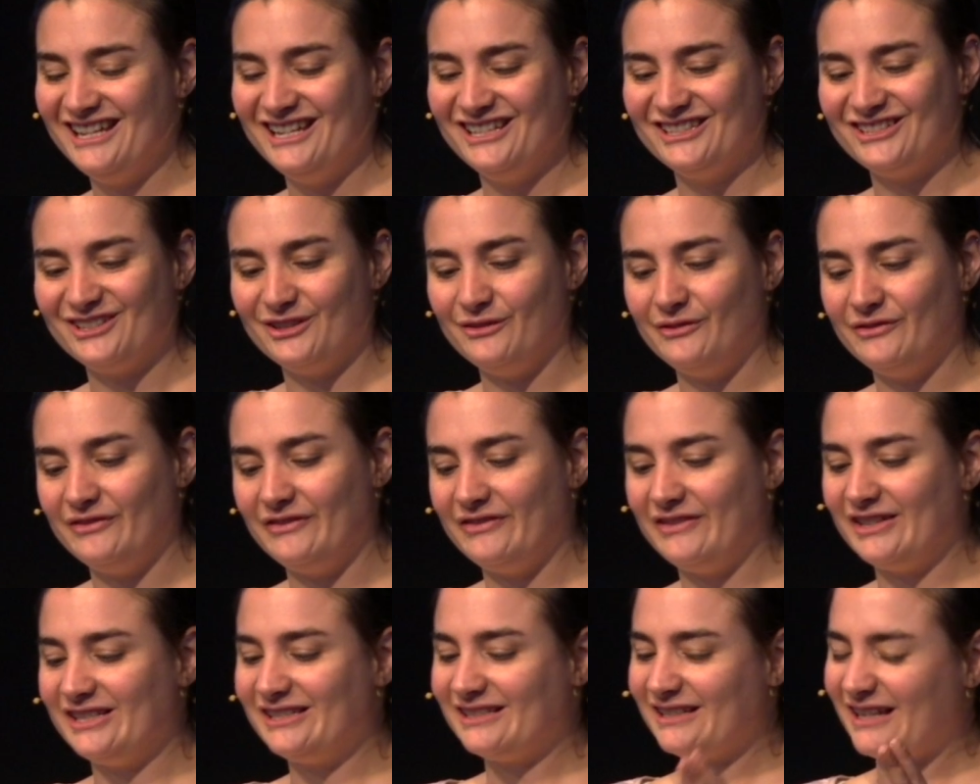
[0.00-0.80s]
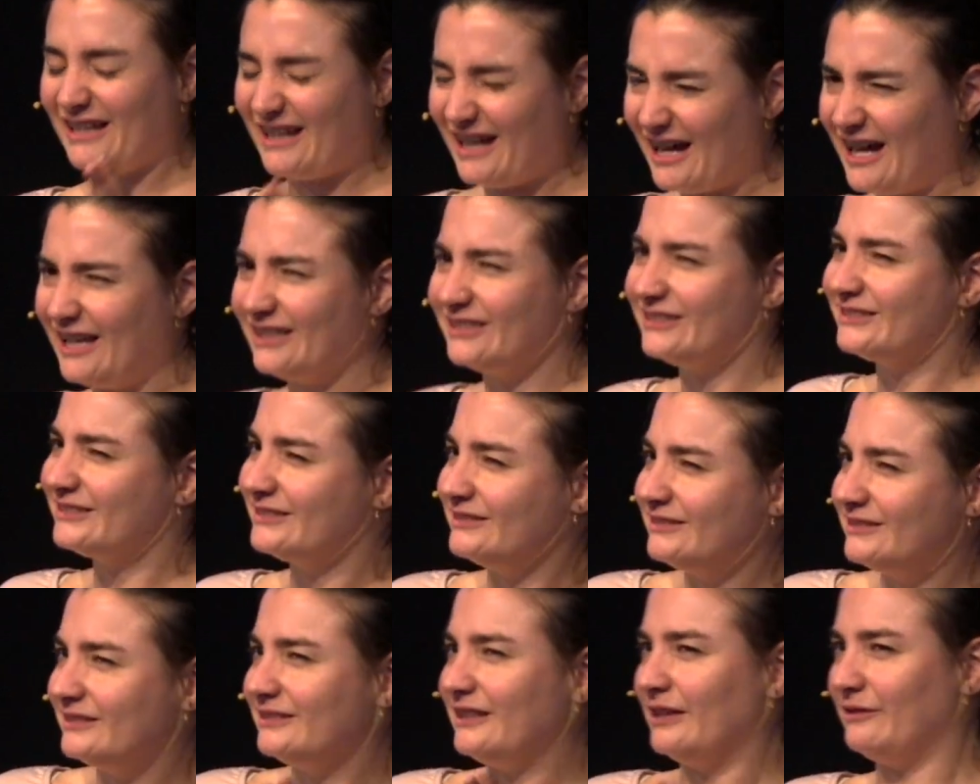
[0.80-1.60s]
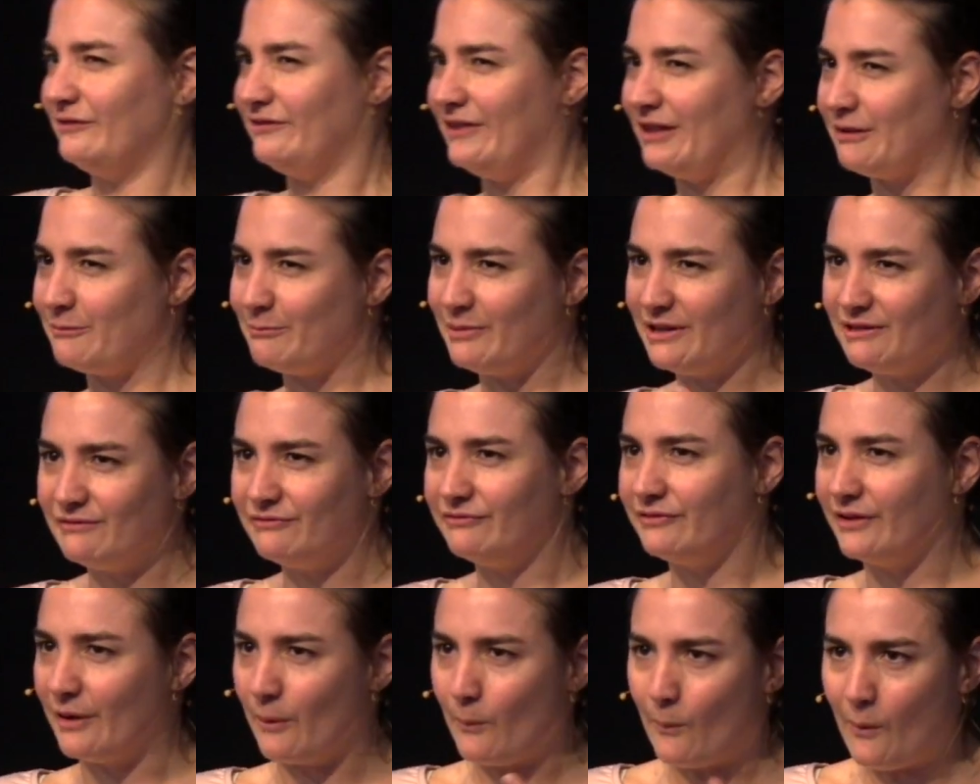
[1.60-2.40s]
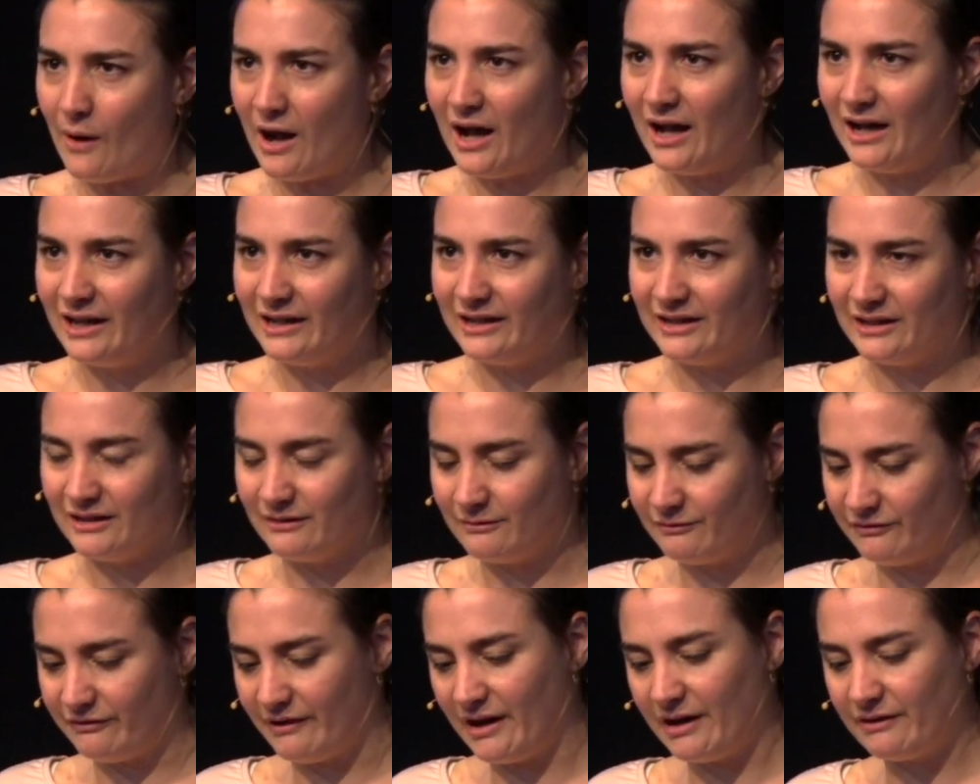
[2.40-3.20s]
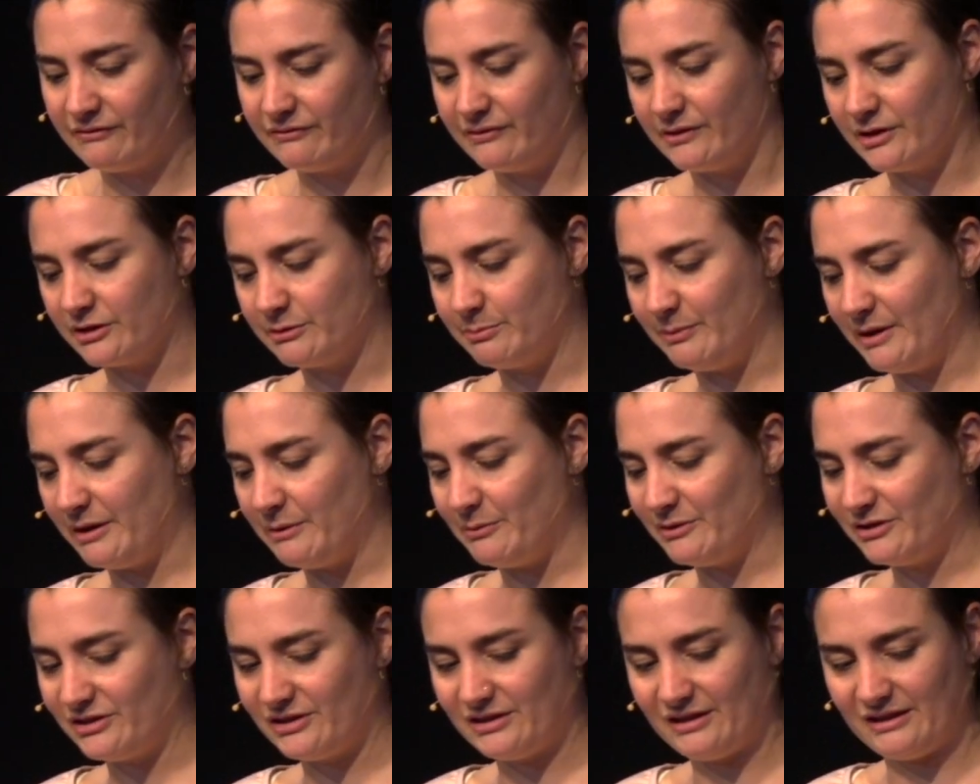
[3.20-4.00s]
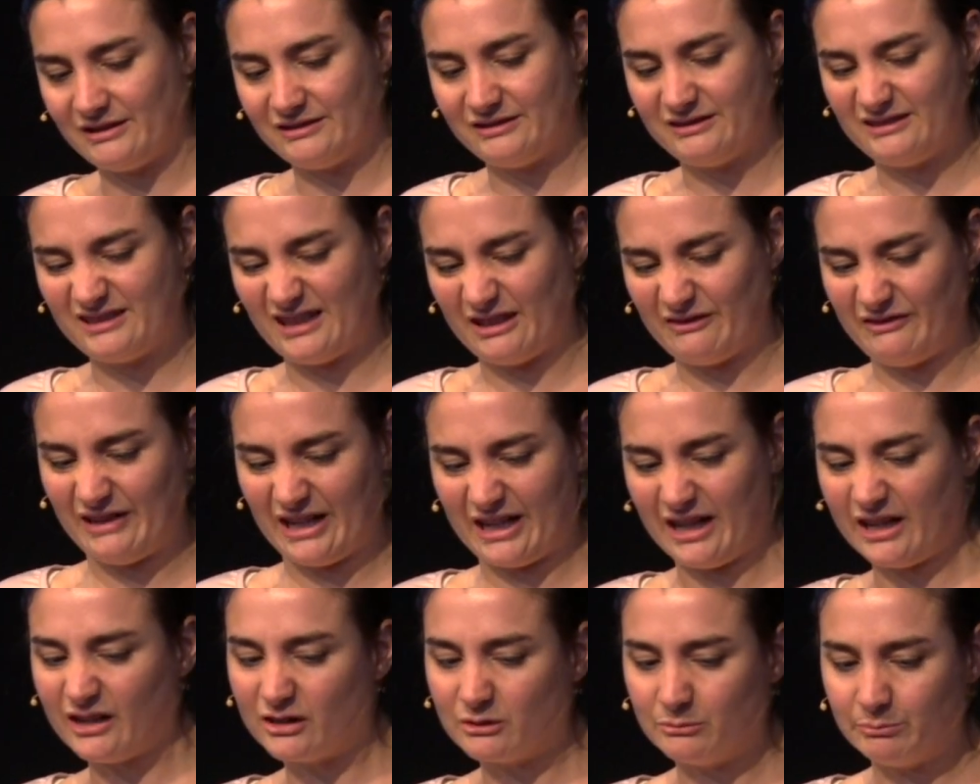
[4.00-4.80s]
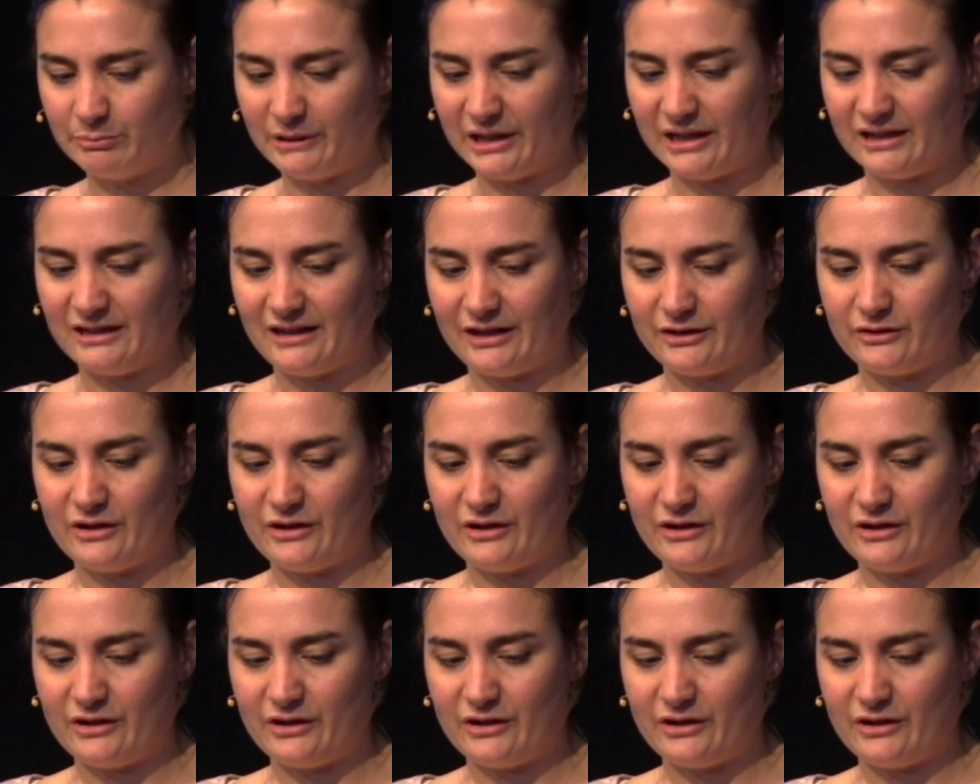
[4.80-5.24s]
So this has kind of been for a while in Firefox, but it was just kind of incomplete.